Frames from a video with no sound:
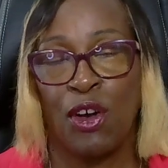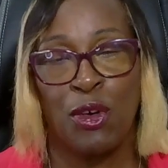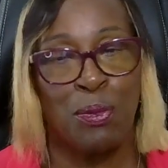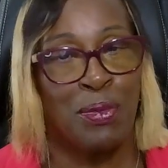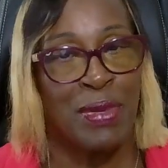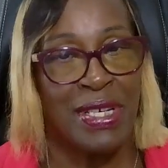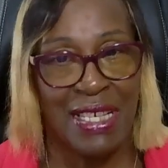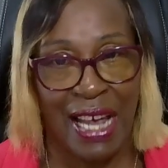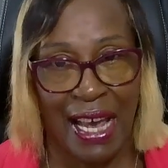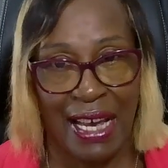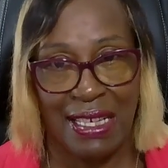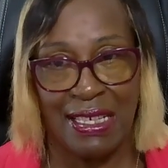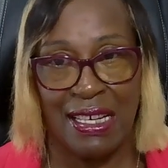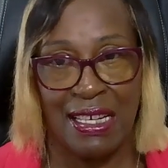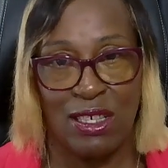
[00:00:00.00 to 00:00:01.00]
to
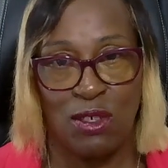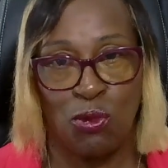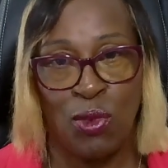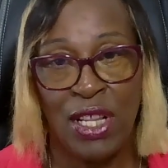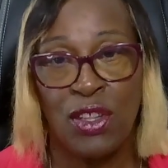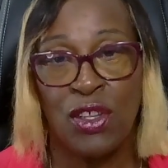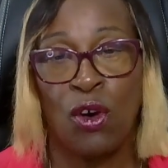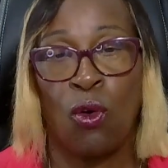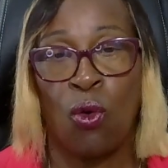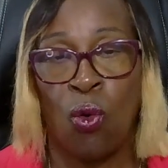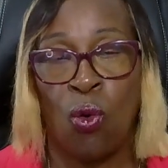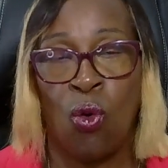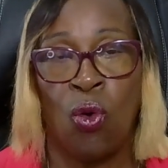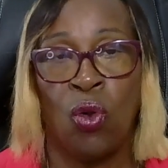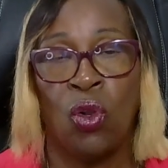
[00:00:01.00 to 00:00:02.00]
protect it with
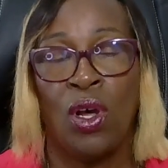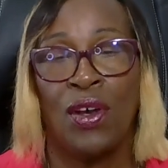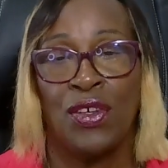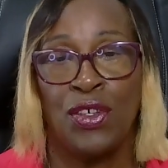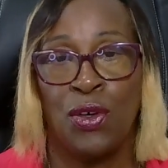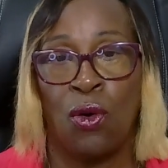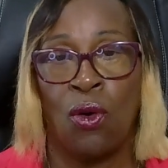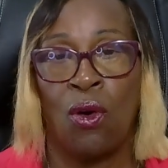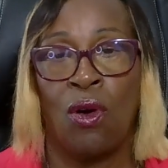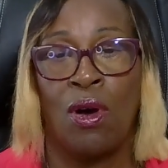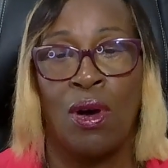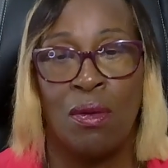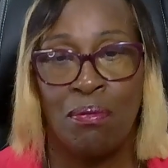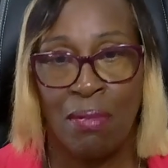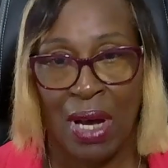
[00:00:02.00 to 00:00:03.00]
all your
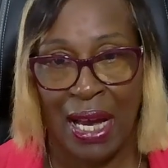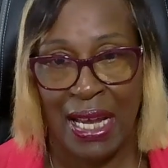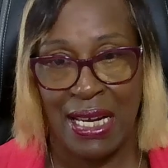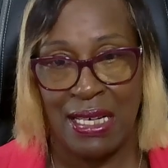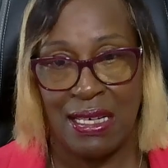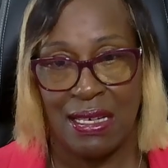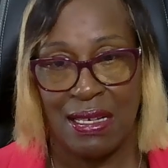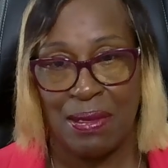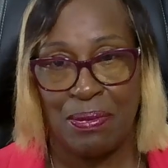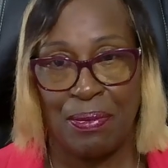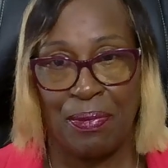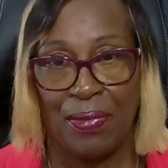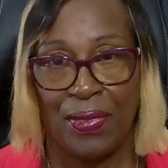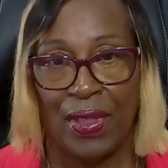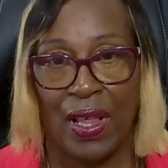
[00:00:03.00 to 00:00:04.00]
might.
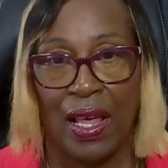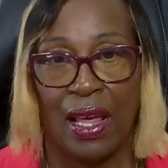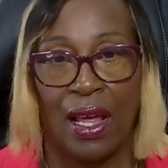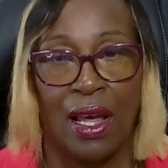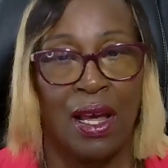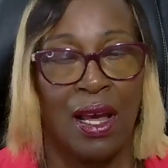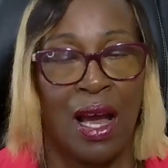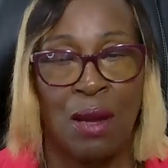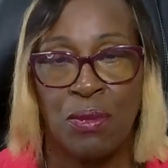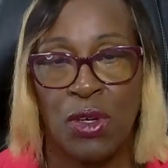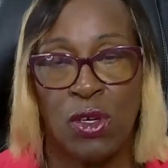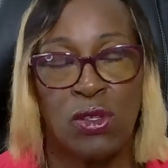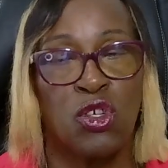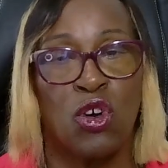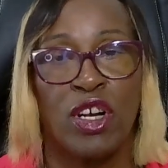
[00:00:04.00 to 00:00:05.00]
I'm
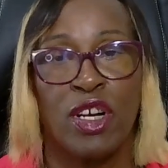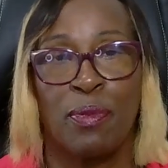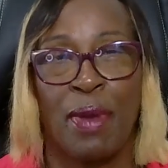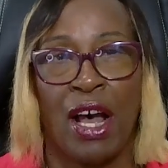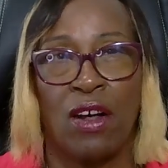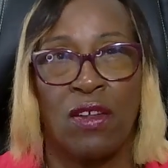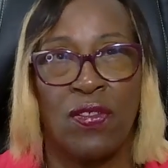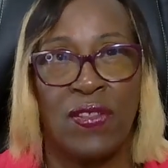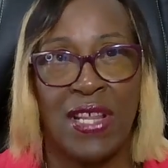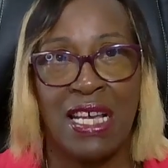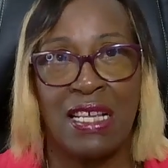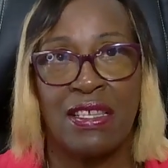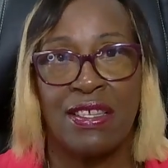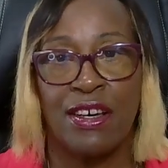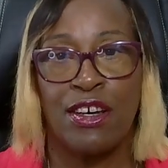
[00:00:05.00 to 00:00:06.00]
not talking about
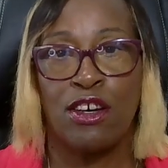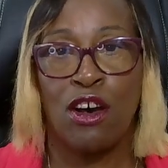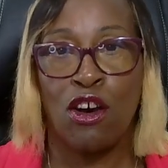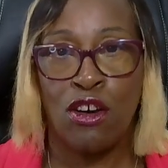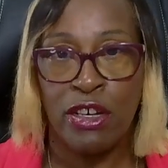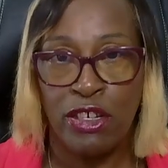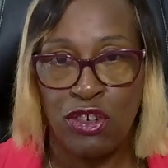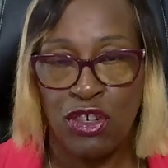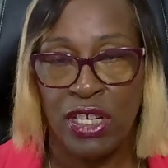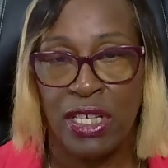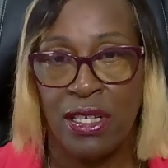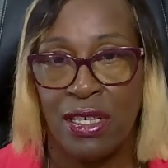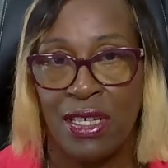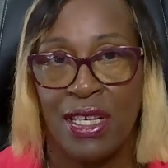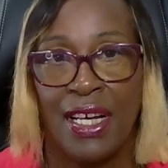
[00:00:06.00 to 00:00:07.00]
things that are
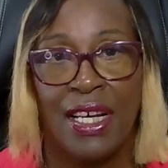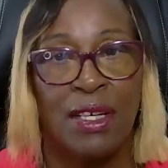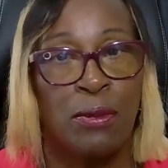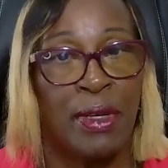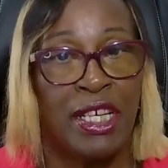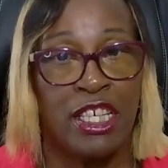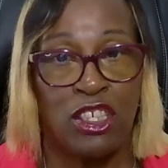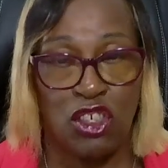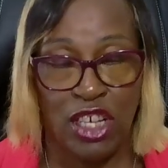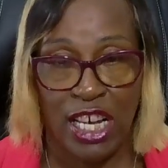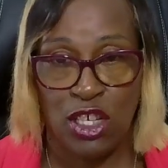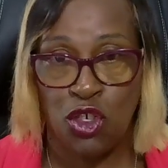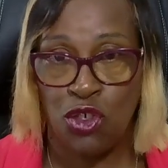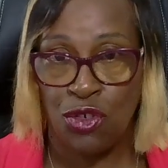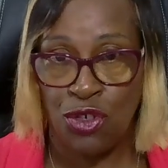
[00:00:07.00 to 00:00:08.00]
urgent, because
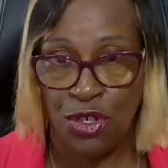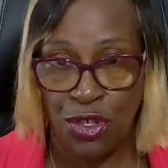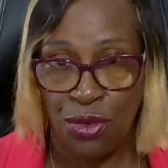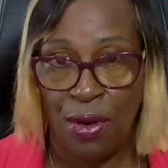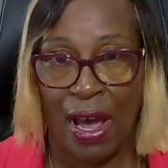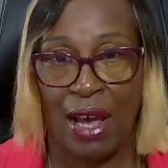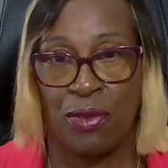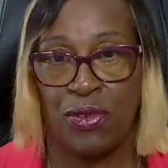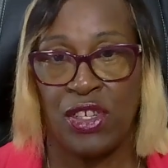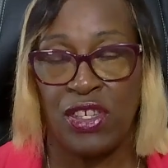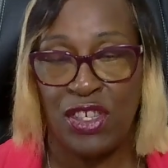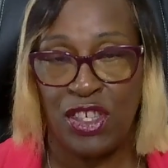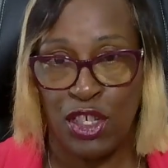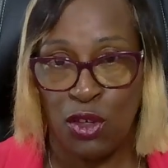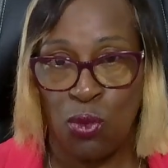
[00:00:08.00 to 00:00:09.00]
yes, you do have to
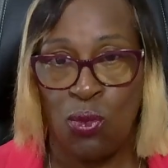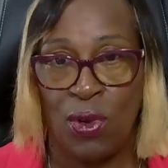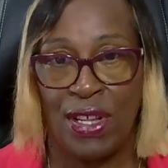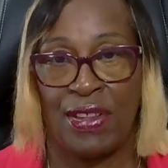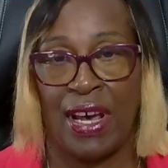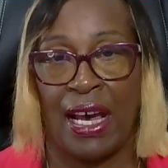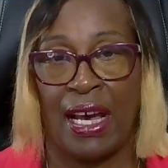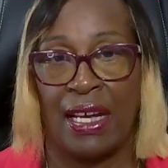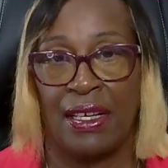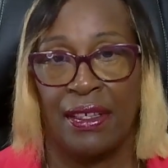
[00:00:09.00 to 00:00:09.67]
deal with that